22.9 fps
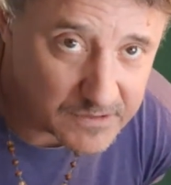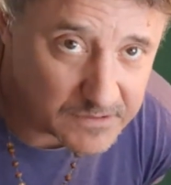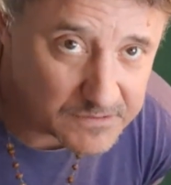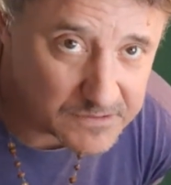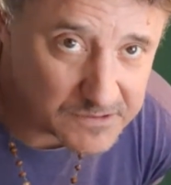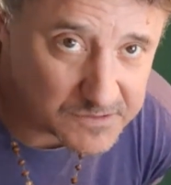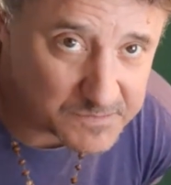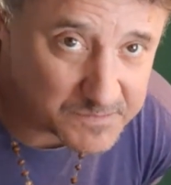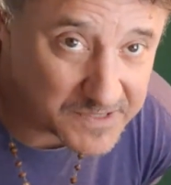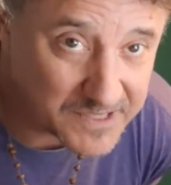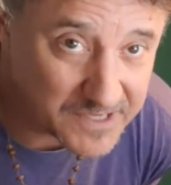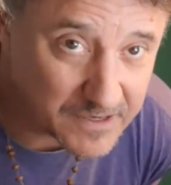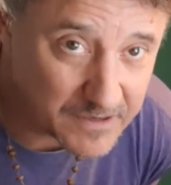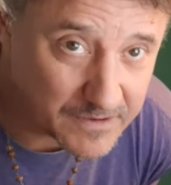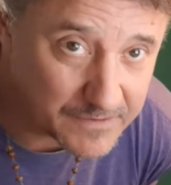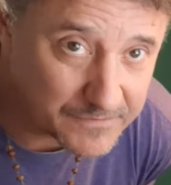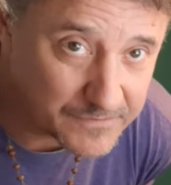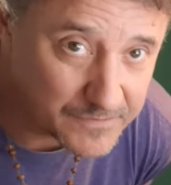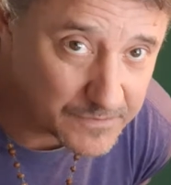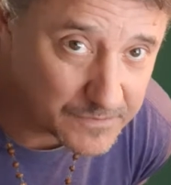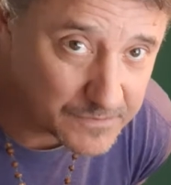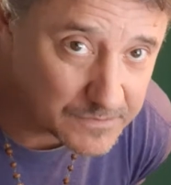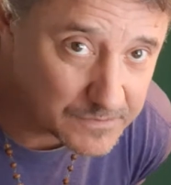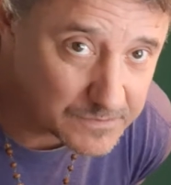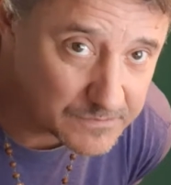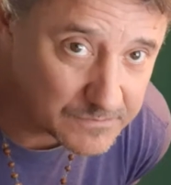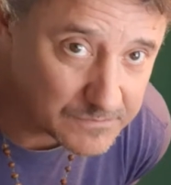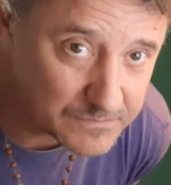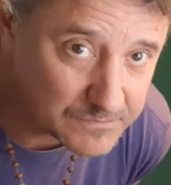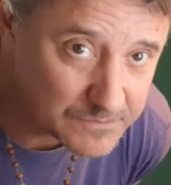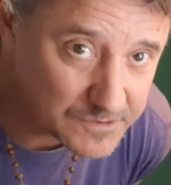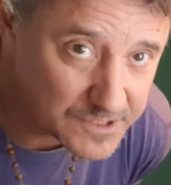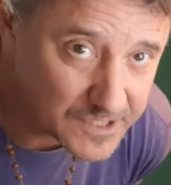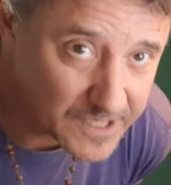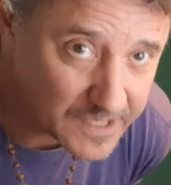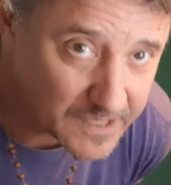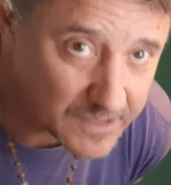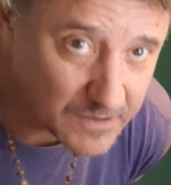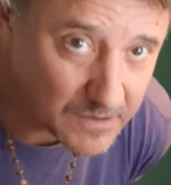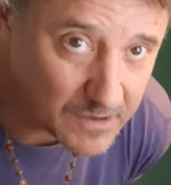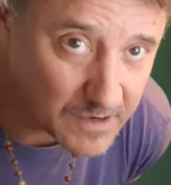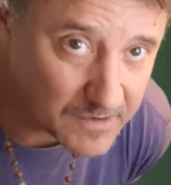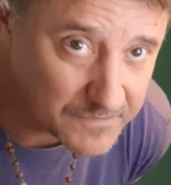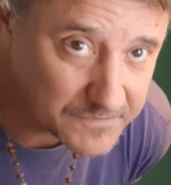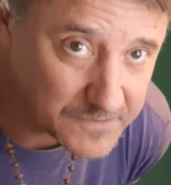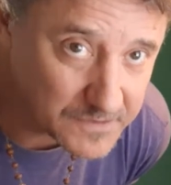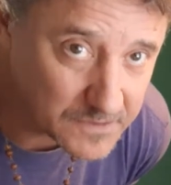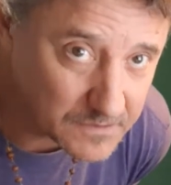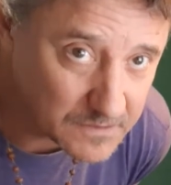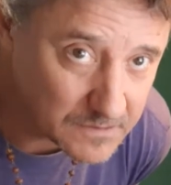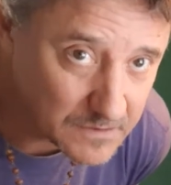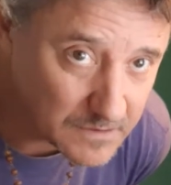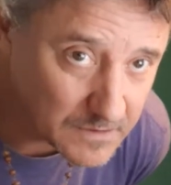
Just be careful and check it often.